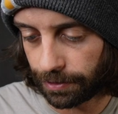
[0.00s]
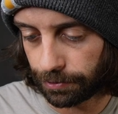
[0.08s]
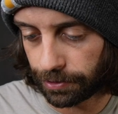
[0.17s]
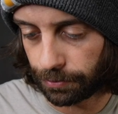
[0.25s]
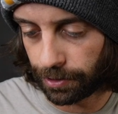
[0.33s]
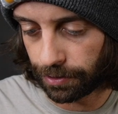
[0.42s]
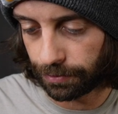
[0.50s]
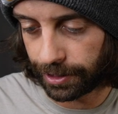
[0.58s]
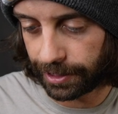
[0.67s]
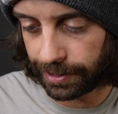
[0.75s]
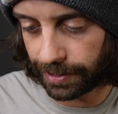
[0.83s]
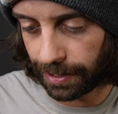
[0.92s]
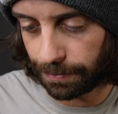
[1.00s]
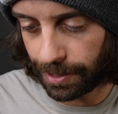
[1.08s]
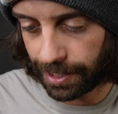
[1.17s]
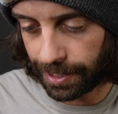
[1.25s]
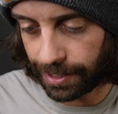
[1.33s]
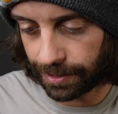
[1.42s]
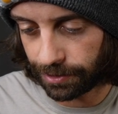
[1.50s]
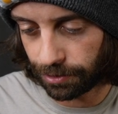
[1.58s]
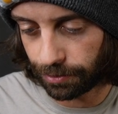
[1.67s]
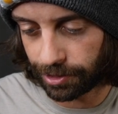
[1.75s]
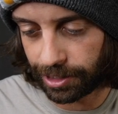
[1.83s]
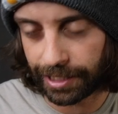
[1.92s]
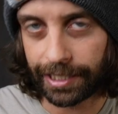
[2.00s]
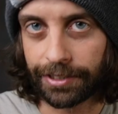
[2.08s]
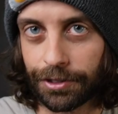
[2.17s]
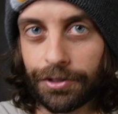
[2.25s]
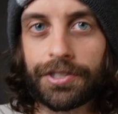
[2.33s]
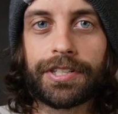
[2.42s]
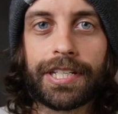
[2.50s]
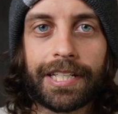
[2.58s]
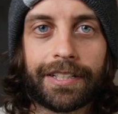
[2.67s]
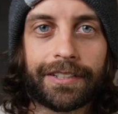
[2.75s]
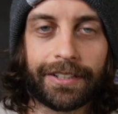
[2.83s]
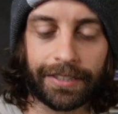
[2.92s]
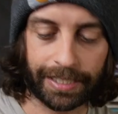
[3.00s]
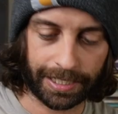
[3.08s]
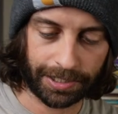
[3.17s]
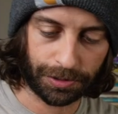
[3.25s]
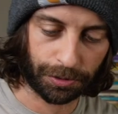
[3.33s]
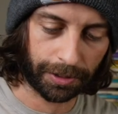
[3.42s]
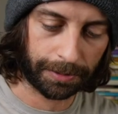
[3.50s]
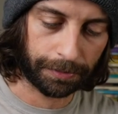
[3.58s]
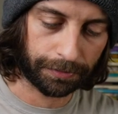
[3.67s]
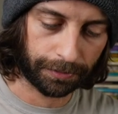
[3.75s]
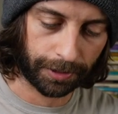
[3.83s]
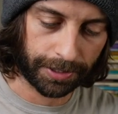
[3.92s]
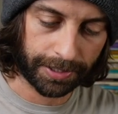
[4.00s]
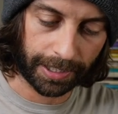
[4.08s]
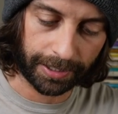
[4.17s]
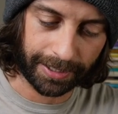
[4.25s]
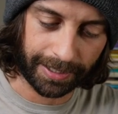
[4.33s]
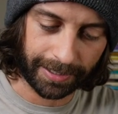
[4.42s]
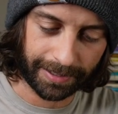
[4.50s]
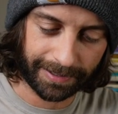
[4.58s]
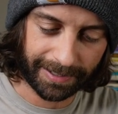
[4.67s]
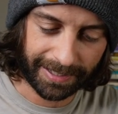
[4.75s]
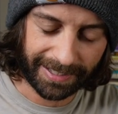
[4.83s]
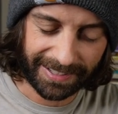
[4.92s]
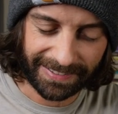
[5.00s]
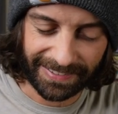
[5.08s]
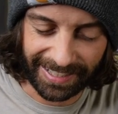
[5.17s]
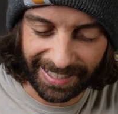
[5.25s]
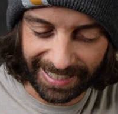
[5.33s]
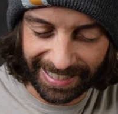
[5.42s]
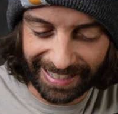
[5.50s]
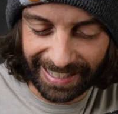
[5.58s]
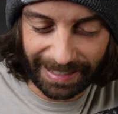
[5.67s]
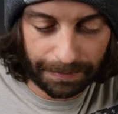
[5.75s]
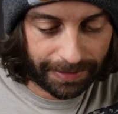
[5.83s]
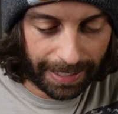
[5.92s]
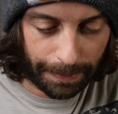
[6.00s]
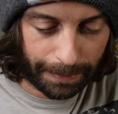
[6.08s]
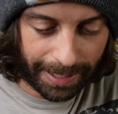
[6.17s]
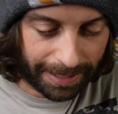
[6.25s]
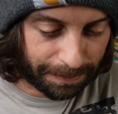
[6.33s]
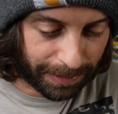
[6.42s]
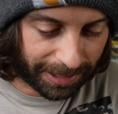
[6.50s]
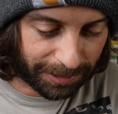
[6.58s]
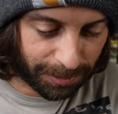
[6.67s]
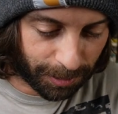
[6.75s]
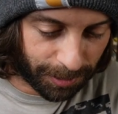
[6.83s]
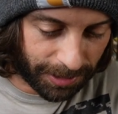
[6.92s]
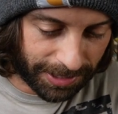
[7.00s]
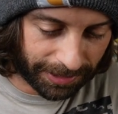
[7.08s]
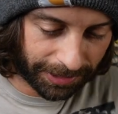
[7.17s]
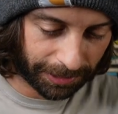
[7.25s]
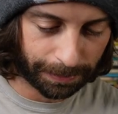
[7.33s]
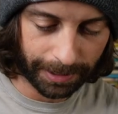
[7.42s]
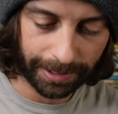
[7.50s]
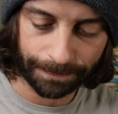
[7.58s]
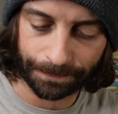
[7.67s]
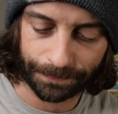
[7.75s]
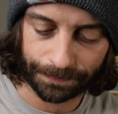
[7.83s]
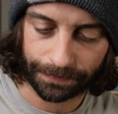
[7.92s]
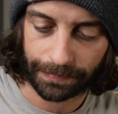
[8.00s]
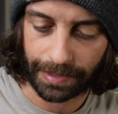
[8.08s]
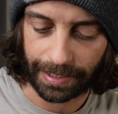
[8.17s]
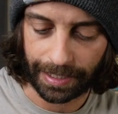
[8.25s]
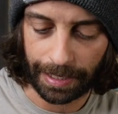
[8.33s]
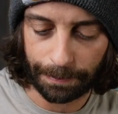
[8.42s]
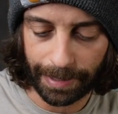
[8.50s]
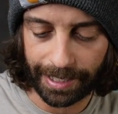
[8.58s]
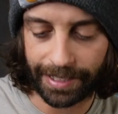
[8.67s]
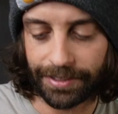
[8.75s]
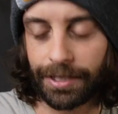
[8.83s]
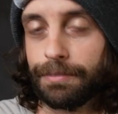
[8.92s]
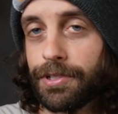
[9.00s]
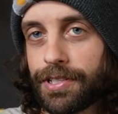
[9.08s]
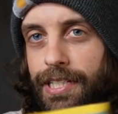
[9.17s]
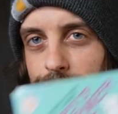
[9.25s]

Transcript: I really want to read. I may do a cheeky little sneak on that story before I sell it. That might break the rules a little bit. I may end up just